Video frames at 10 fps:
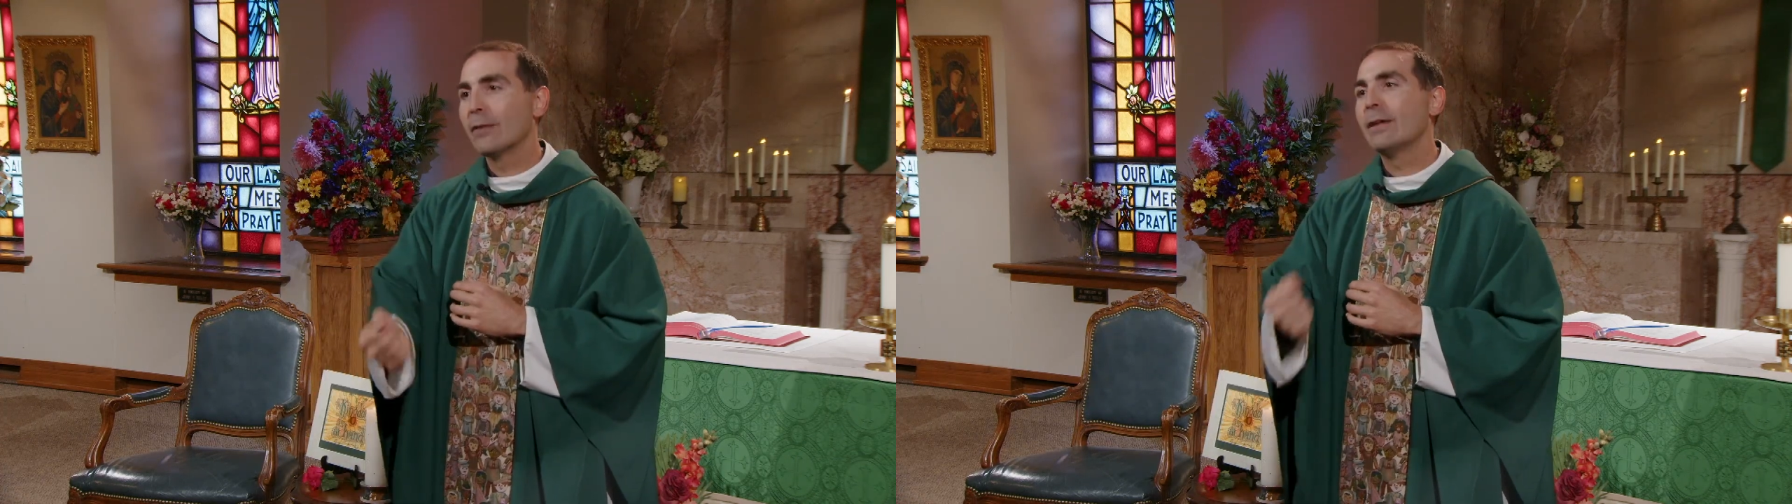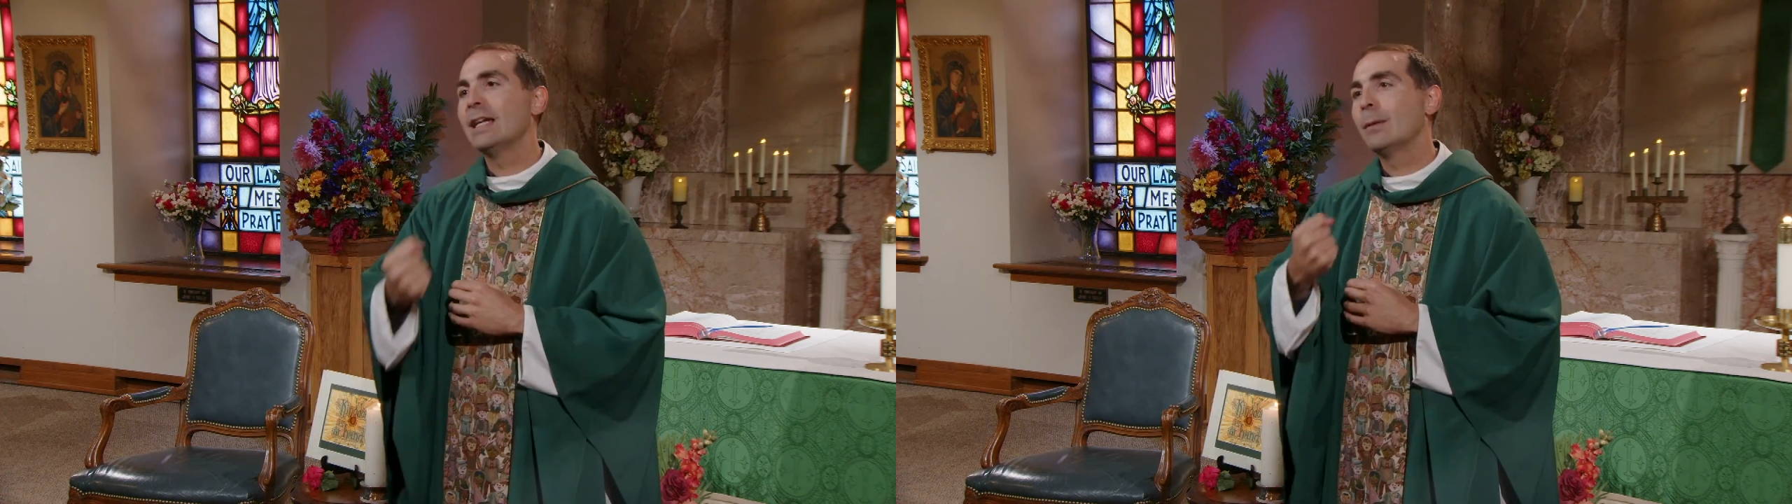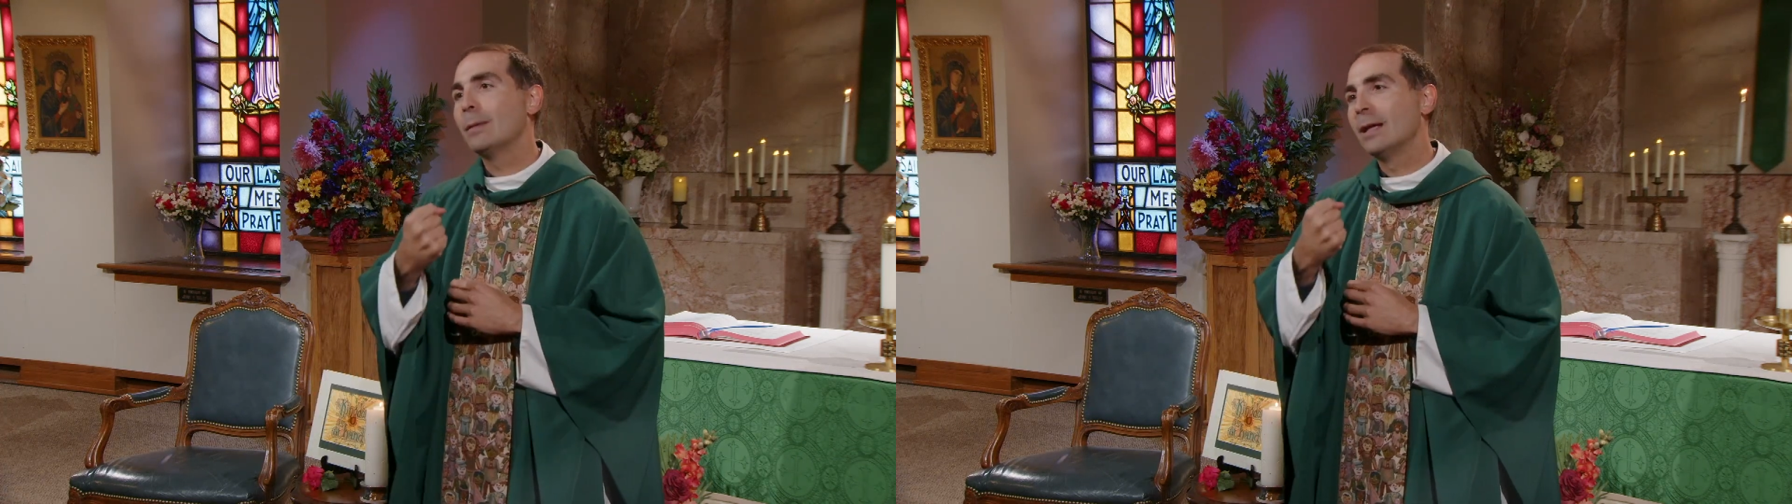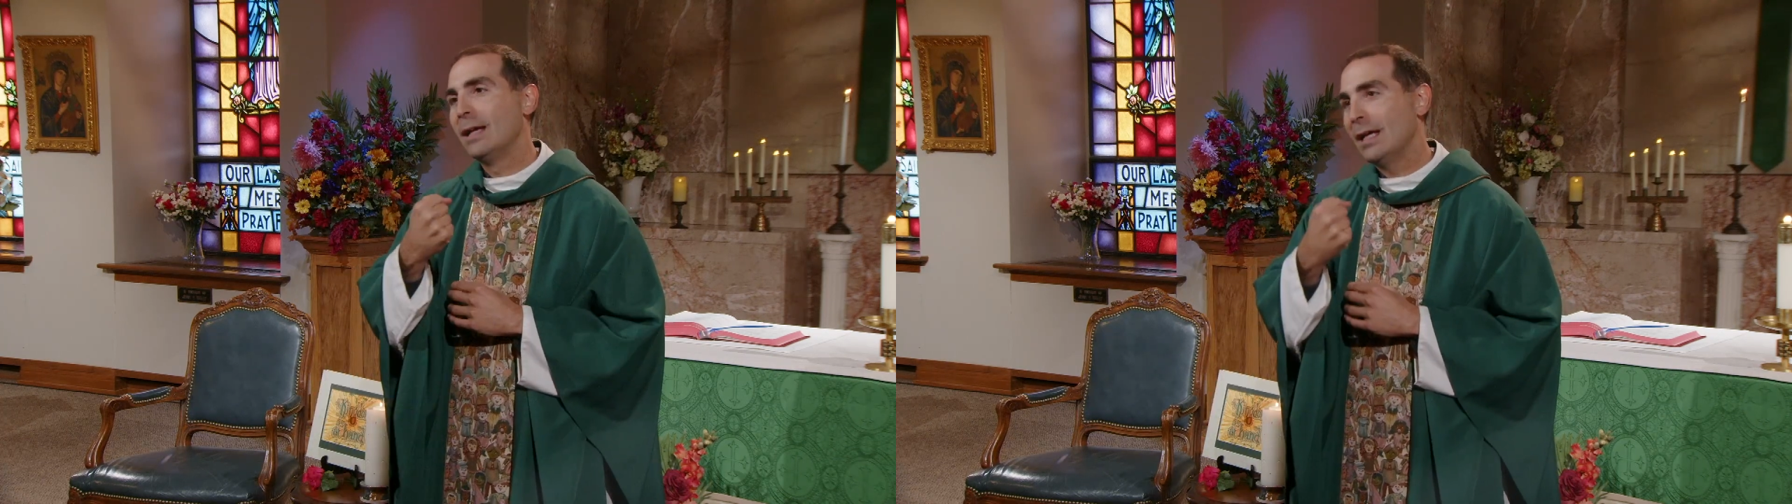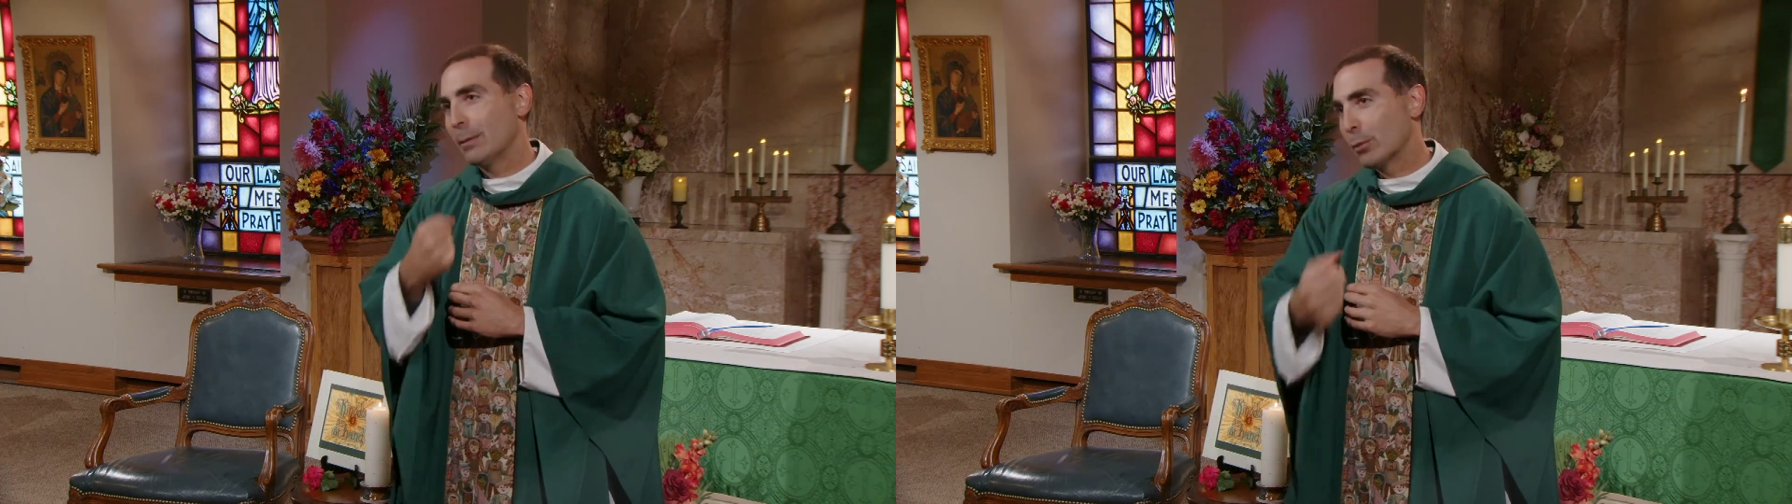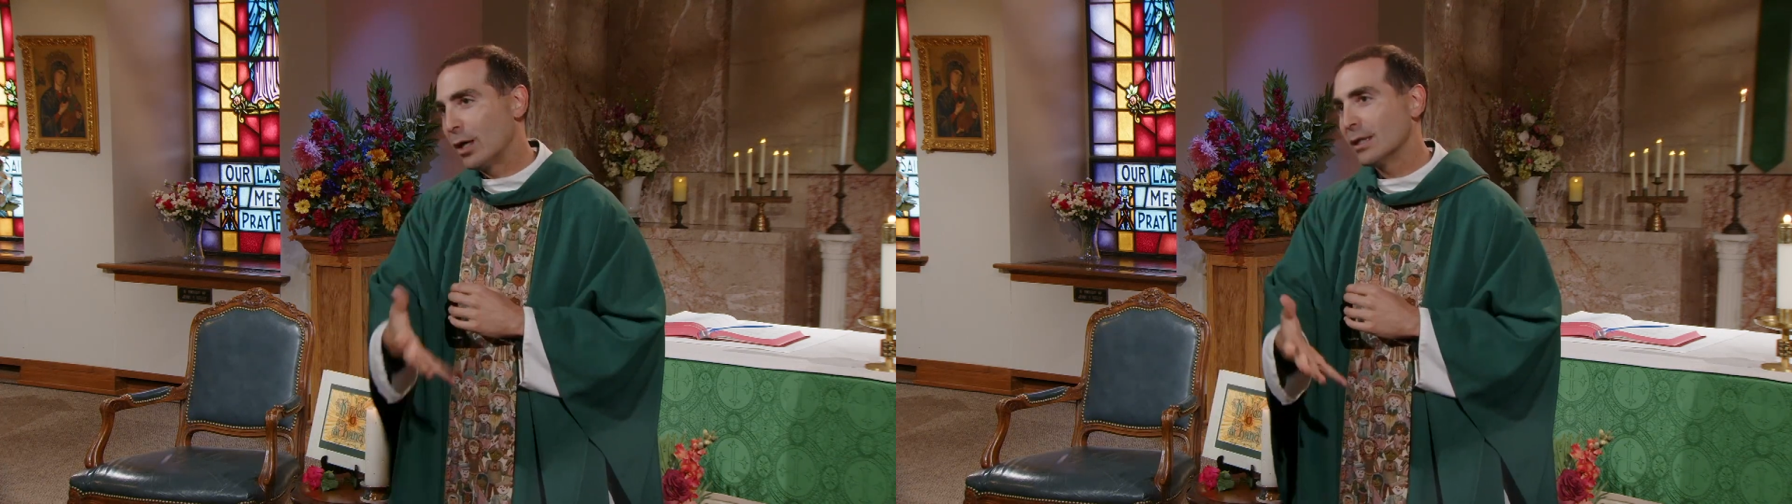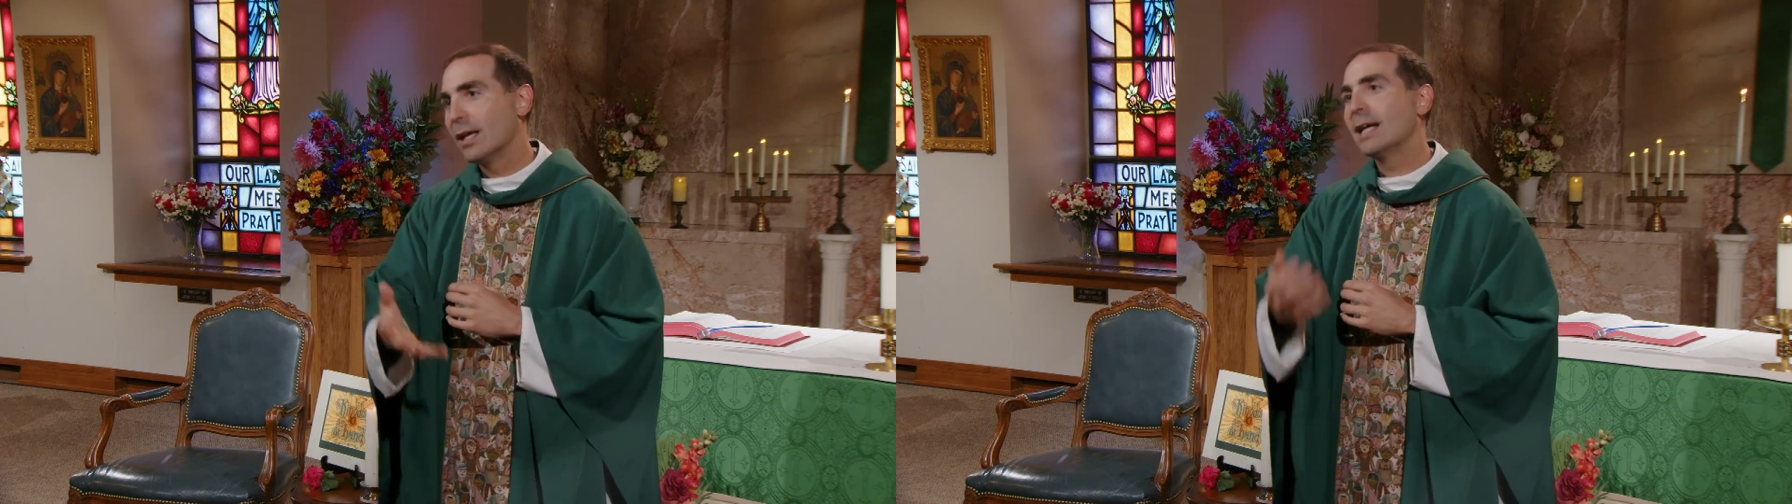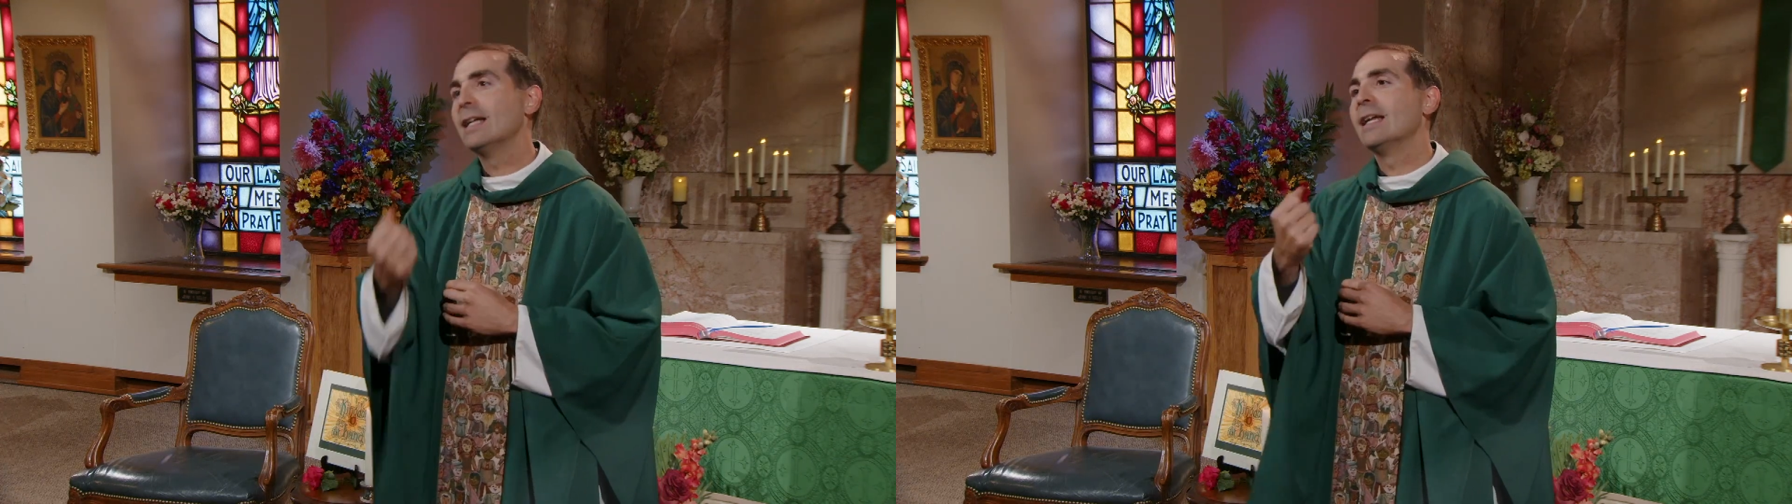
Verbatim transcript: of Eden and brought light,